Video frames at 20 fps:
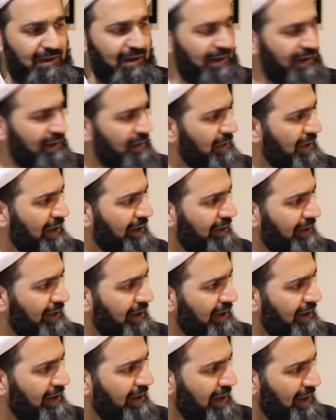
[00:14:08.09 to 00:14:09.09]
I think we have
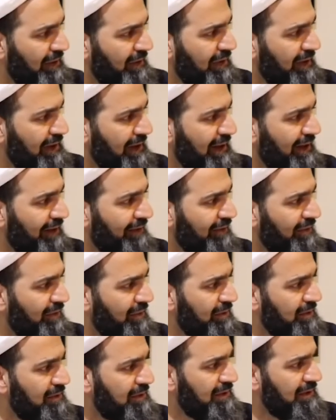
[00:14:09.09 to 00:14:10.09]
an hour and a half
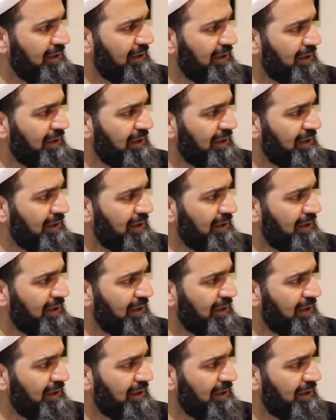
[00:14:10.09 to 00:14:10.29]
almost.